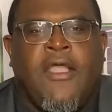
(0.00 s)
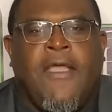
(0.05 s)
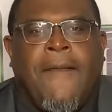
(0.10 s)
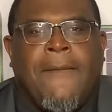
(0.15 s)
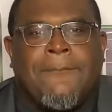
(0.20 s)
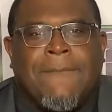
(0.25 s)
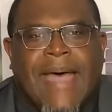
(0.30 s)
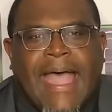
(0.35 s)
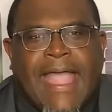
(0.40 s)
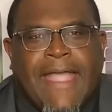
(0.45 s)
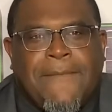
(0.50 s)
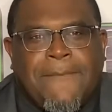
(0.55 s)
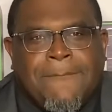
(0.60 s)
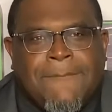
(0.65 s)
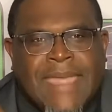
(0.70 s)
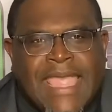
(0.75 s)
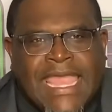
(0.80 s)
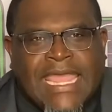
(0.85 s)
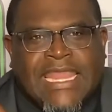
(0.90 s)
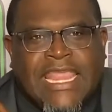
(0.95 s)
by
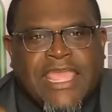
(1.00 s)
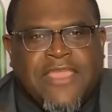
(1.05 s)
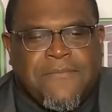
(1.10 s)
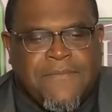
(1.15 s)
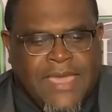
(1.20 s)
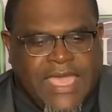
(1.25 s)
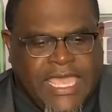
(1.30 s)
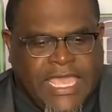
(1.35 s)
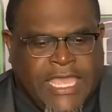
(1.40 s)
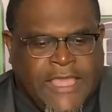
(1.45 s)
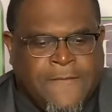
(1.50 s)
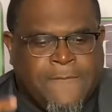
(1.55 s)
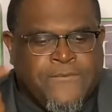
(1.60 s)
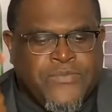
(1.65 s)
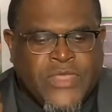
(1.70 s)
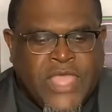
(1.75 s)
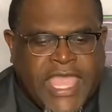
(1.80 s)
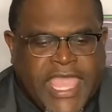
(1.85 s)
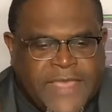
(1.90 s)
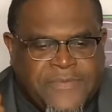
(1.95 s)
meeting me
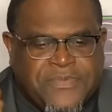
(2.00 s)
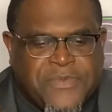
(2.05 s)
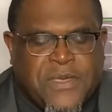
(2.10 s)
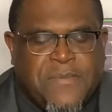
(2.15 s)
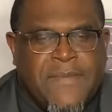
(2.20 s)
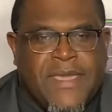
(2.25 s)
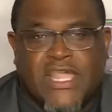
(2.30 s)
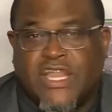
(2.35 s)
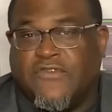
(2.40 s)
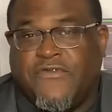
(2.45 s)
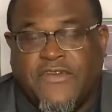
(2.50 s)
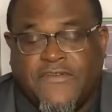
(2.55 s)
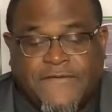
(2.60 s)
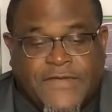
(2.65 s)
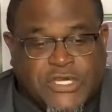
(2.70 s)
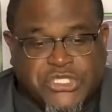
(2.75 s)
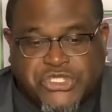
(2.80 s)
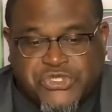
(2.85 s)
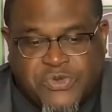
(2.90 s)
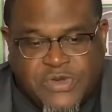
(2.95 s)
in the middle. For
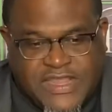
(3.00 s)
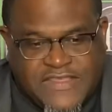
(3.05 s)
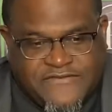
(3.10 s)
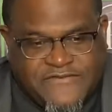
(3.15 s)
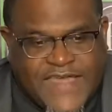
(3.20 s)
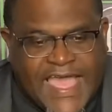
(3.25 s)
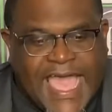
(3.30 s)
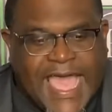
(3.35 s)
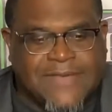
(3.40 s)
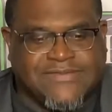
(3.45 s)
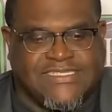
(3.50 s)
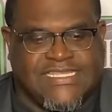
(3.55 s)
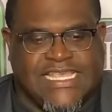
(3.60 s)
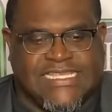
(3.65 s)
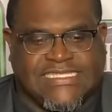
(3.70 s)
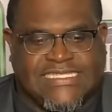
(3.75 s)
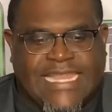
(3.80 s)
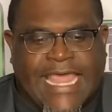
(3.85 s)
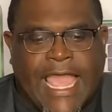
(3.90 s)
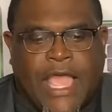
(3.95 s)
verse 25
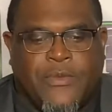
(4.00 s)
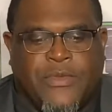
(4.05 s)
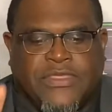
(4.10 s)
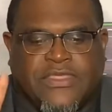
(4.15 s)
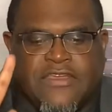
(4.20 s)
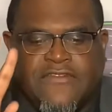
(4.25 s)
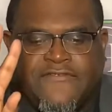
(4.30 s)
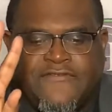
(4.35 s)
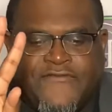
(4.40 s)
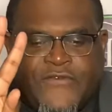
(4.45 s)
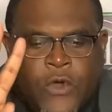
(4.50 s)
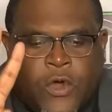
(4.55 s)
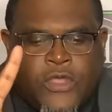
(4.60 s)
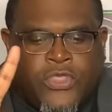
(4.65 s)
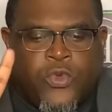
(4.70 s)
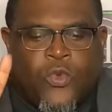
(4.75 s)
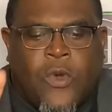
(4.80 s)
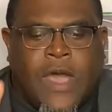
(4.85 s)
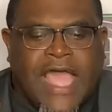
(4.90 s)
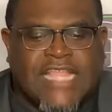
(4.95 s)
says, Now in the fourth
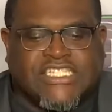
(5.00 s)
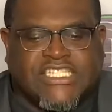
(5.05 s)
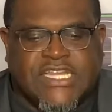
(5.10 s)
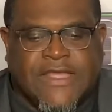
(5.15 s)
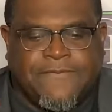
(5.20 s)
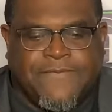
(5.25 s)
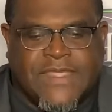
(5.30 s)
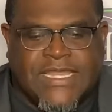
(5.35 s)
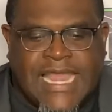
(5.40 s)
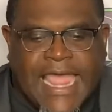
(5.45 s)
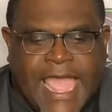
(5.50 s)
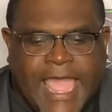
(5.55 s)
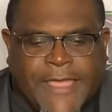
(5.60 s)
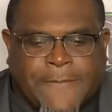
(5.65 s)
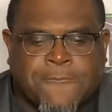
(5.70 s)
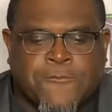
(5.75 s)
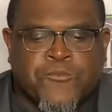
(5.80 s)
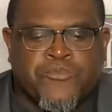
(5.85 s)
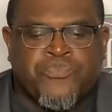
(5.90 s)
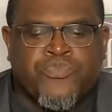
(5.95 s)
watch of the night,
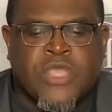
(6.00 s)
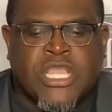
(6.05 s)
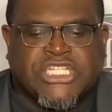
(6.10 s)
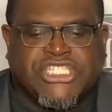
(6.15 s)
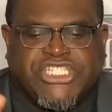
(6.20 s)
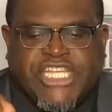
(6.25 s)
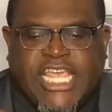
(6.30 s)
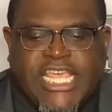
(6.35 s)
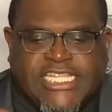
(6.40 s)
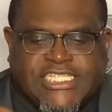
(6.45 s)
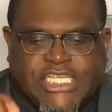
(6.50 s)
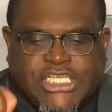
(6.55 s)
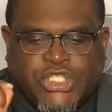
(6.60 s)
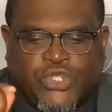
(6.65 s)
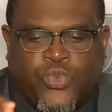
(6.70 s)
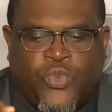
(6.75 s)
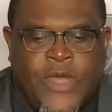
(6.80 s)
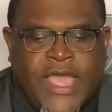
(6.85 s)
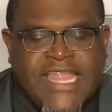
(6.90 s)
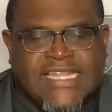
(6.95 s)
Jesus
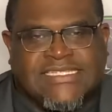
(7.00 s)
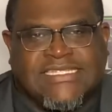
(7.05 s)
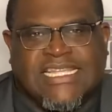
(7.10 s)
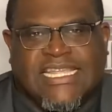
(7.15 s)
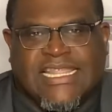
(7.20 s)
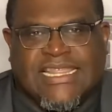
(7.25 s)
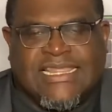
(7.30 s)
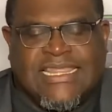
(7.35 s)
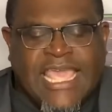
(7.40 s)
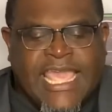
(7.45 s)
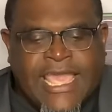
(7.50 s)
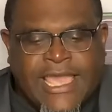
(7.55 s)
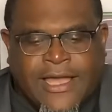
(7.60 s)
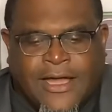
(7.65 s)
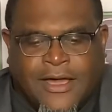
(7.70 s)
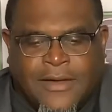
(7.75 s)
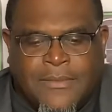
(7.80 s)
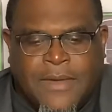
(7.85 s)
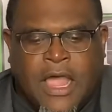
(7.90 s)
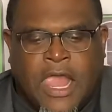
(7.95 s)
went to
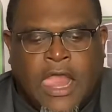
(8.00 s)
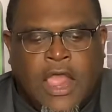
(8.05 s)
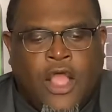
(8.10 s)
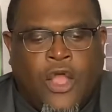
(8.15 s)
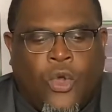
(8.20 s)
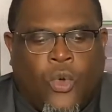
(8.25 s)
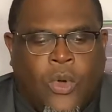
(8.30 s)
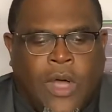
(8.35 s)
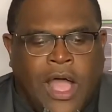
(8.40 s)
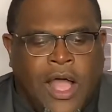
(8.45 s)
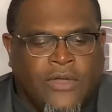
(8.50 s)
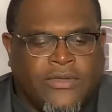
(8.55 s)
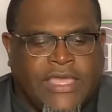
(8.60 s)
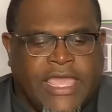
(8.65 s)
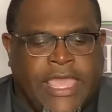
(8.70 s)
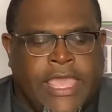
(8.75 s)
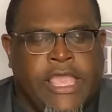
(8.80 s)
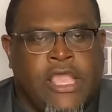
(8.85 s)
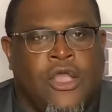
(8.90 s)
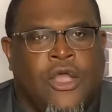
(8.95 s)
them
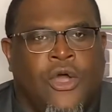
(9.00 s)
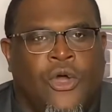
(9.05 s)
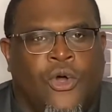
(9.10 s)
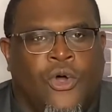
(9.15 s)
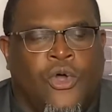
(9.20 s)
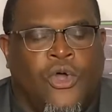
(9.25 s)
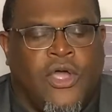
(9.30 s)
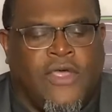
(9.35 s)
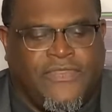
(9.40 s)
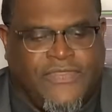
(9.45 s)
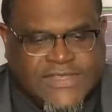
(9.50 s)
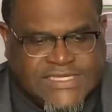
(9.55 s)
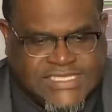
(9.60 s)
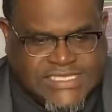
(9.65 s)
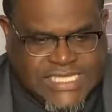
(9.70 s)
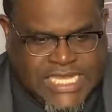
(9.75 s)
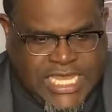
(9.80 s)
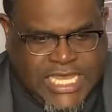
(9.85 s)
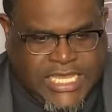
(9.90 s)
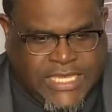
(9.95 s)
walking on the
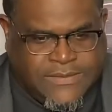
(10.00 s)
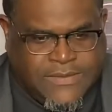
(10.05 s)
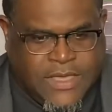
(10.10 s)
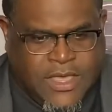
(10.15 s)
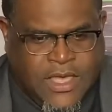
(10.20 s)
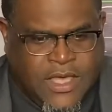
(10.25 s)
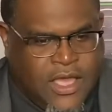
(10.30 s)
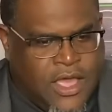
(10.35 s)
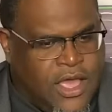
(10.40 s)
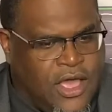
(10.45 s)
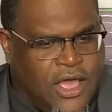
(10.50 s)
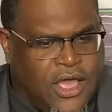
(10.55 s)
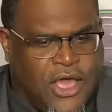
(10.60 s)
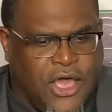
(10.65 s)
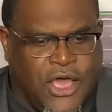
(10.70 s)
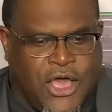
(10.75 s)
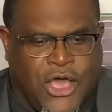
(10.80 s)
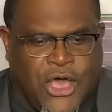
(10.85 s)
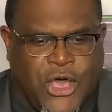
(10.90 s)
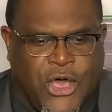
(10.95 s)
sea.
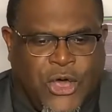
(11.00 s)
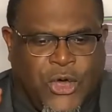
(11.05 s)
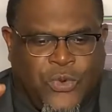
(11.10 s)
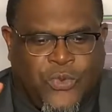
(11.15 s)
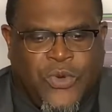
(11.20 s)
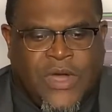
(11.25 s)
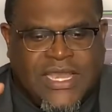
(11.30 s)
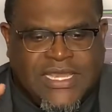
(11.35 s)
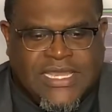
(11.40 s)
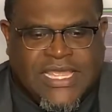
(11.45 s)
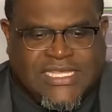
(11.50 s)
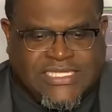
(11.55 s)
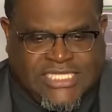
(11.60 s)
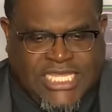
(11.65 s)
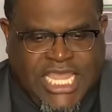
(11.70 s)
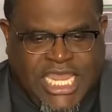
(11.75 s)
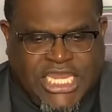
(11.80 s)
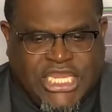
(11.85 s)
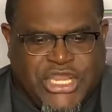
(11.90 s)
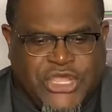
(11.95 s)
Oh, what does
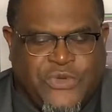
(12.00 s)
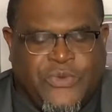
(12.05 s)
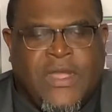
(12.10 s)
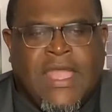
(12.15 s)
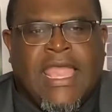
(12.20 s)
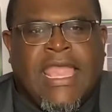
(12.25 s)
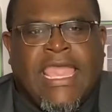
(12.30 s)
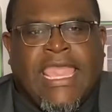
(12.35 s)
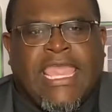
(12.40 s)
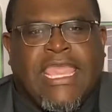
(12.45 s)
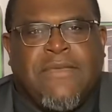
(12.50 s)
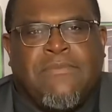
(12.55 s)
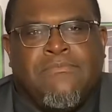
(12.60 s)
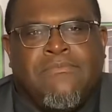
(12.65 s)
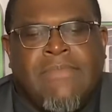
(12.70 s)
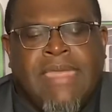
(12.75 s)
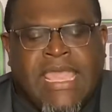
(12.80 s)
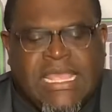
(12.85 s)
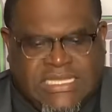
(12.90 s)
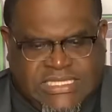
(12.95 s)
he do? He
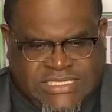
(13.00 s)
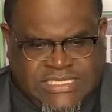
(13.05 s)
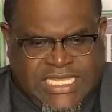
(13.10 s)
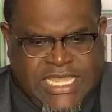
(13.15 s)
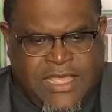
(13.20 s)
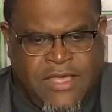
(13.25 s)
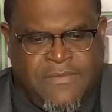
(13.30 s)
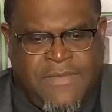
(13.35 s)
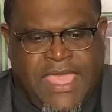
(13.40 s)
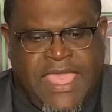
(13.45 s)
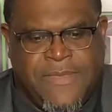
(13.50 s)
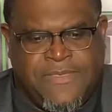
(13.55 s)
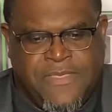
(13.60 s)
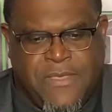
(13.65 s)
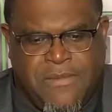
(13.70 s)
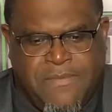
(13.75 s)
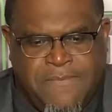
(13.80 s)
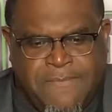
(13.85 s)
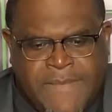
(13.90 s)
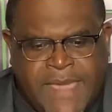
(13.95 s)
meets them in
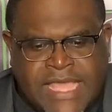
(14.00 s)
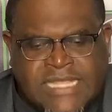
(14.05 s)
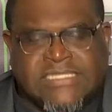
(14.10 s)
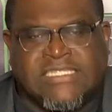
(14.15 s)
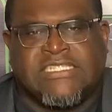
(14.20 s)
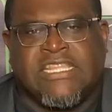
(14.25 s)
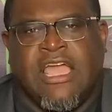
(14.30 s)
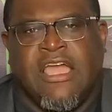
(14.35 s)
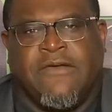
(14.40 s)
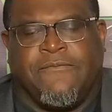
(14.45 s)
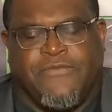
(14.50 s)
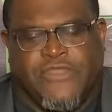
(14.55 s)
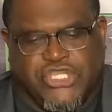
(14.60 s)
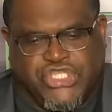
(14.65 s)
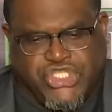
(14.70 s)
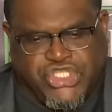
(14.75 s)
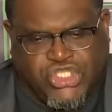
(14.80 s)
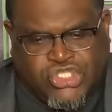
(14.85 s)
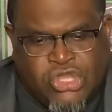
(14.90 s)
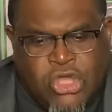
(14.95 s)
the midst of the
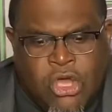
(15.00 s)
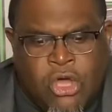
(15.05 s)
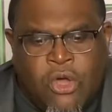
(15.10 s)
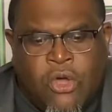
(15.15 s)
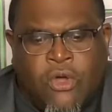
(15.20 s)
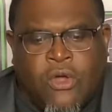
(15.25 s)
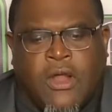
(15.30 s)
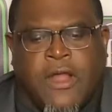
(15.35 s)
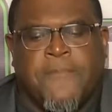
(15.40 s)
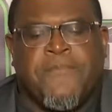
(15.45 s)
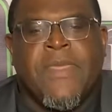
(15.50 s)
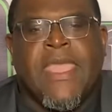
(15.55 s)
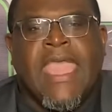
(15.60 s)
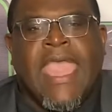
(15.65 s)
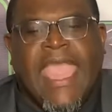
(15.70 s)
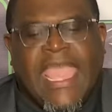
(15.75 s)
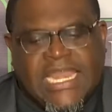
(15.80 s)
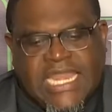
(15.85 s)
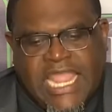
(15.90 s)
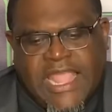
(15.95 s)
storm
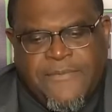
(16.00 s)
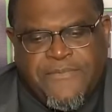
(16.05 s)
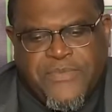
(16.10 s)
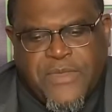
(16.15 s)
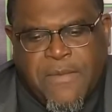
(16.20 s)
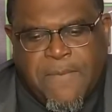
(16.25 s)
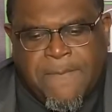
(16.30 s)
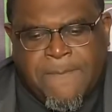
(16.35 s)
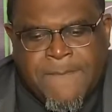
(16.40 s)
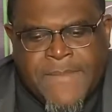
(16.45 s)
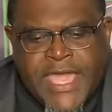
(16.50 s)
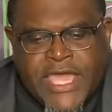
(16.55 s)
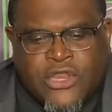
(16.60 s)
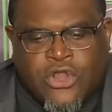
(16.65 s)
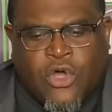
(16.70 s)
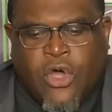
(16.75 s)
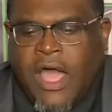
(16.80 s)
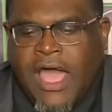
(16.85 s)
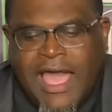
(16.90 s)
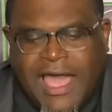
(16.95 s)
and in the
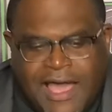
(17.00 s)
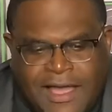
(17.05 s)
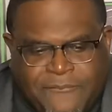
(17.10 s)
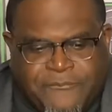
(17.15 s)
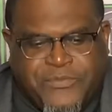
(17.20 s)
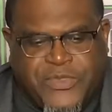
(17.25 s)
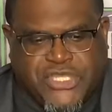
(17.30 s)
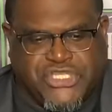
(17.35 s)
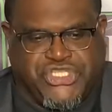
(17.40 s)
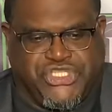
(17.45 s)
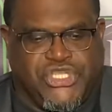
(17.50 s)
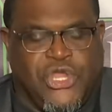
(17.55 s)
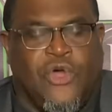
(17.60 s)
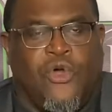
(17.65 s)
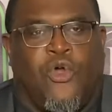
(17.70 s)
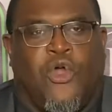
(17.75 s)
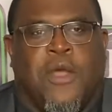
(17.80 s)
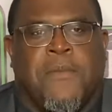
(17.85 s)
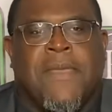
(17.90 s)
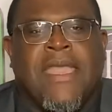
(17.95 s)
middle of the
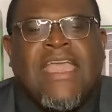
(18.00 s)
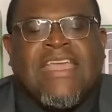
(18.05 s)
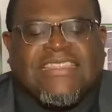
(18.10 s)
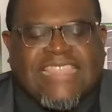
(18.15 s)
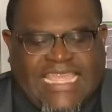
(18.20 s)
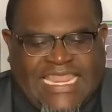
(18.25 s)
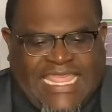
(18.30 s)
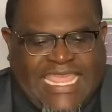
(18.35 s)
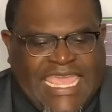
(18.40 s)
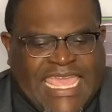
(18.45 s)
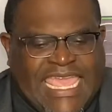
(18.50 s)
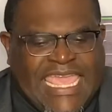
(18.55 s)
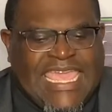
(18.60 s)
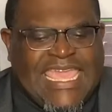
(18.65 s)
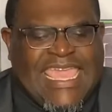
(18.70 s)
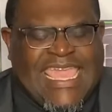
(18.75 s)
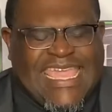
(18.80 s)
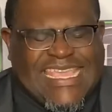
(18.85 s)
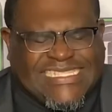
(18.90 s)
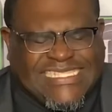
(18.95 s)
storm. That he
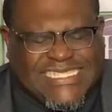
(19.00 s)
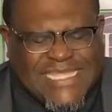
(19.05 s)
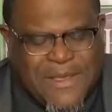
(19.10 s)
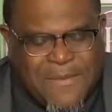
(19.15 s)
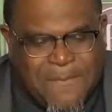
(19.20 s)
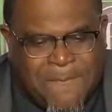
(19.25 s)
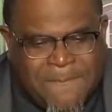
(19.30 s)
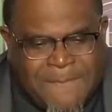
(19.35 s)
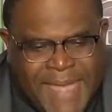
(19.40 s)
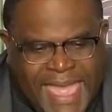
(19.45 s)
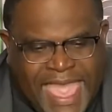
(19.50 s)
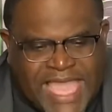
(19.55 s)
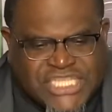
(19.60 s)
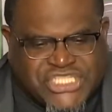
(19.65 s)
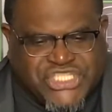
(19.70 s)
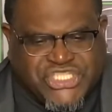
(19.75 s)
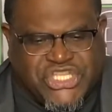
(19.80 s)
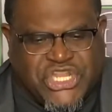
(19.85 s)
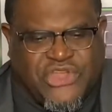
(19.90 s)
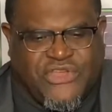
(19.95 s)
is the
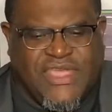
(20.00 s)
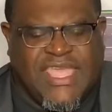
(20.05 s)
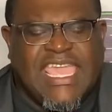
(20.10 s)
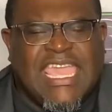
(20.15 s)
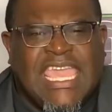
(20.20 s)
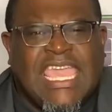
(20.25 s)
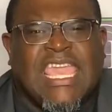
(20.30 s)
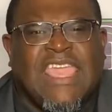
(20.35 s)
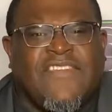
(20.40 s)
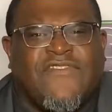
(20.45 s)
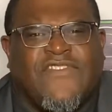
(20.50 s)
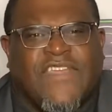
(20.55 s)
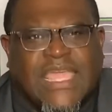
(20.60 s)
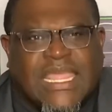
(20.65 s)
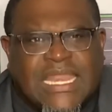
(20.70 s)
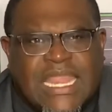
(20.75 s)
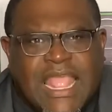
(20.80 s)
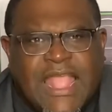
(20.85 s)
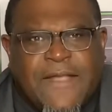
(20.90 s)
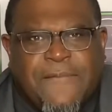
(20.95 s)
master
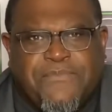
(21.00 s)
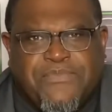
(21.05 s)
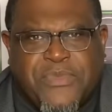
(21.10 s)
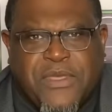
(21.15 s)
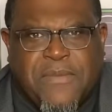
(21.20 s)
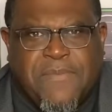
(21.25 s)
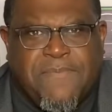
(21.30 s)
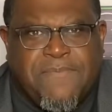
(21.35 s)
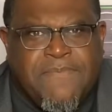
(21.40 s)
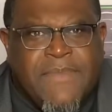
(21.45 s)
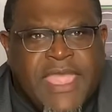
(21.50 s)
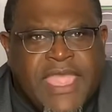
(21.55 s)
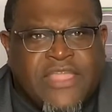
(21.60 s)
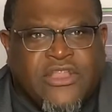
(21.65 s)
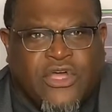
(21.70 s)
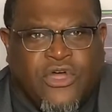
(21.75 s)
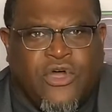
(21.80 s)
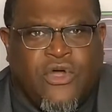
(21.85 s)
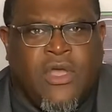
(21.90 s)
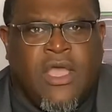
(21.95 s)
even in the
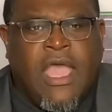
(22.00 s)
middle